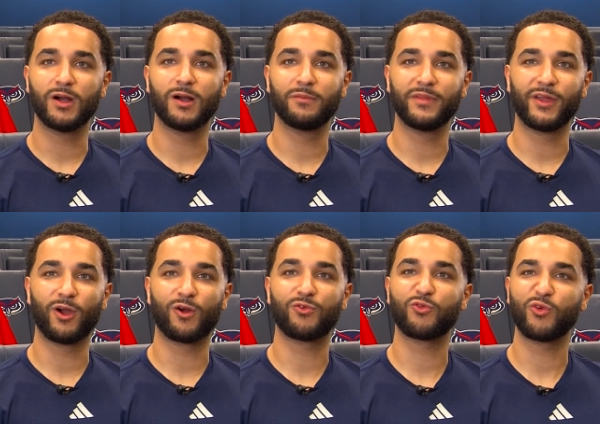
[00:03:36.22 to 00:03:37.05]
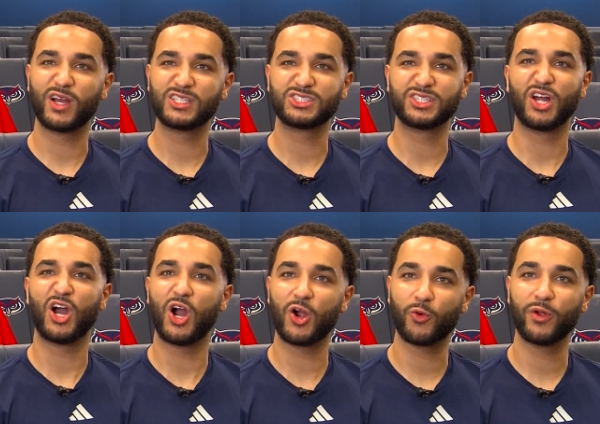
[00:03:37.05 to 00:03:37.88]
um, they are fresh and
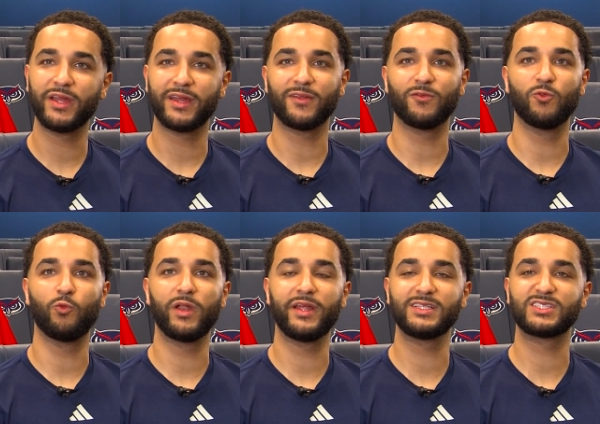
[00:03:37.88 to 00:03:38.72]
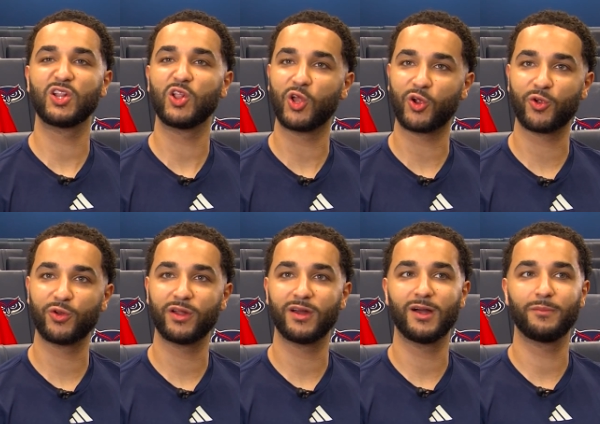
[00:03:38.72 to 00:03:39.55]
hungry and willing to
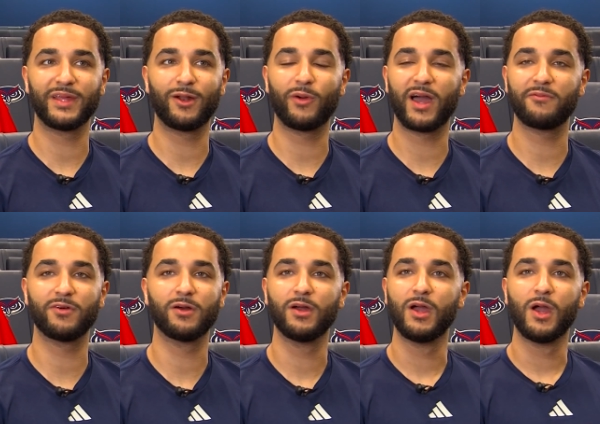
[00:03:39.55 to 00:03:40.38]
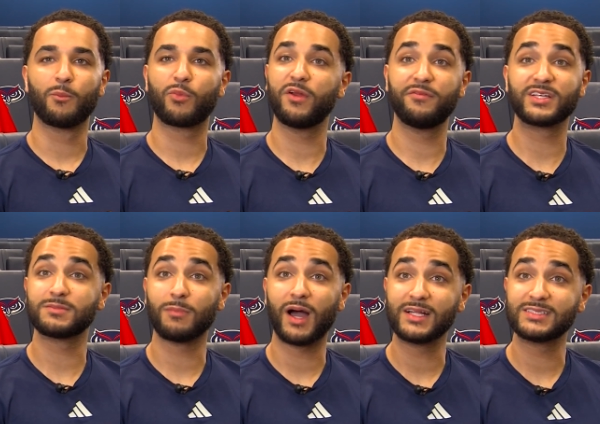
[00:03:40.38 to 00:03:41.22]
learn. Um, they don't have a previous
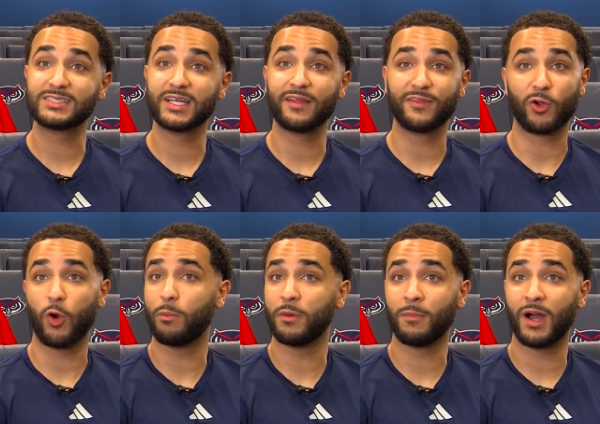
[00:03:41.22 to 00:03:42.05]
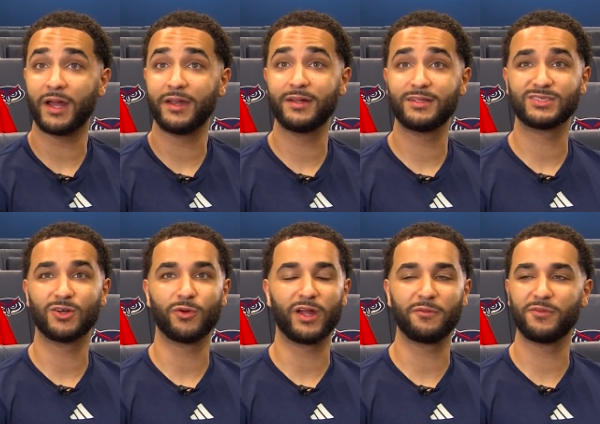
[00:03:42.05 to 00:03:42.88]
mindset, they're open-minded,
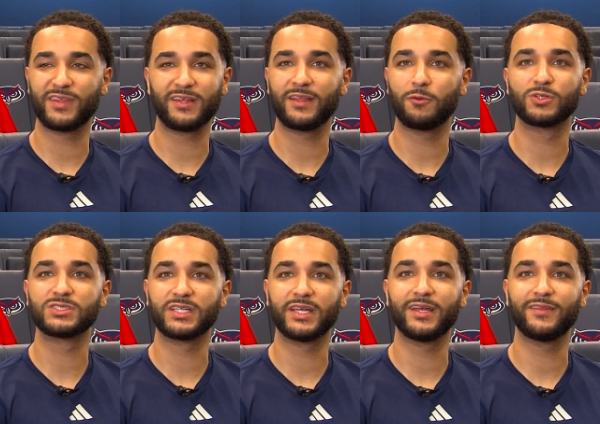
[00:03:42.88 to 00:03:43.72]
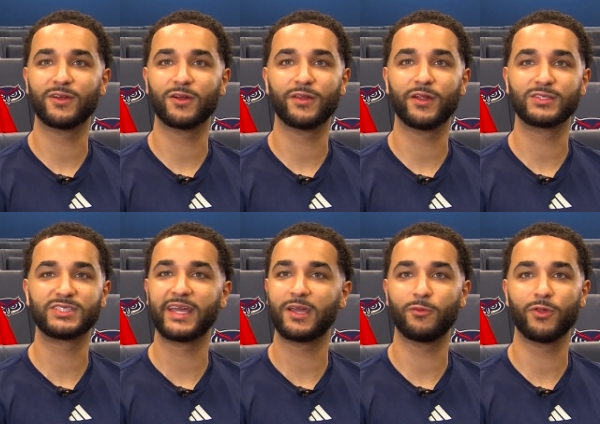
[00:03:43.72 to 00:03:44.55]
so everything that we're saying, they're, they're
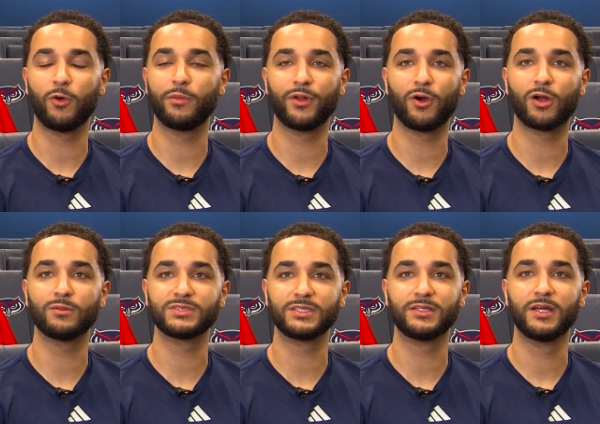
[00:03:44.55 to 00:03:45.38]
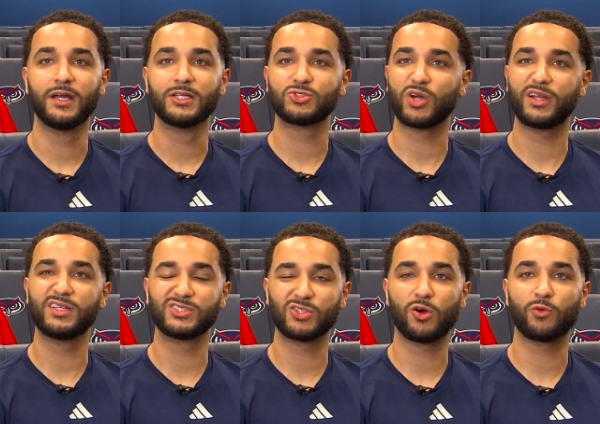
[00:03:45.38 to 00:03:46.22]
taking with open arms and trying to
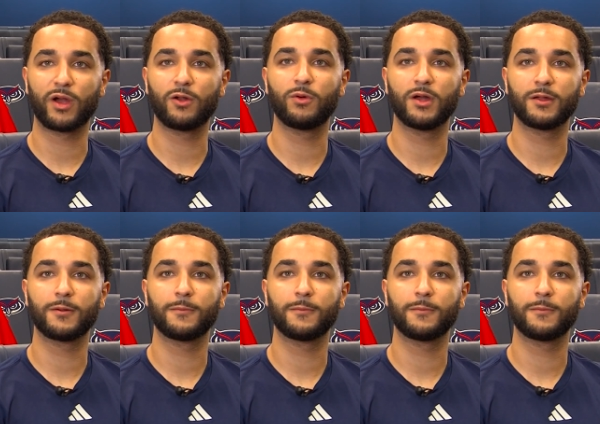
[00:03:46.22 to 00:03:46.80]
install right away.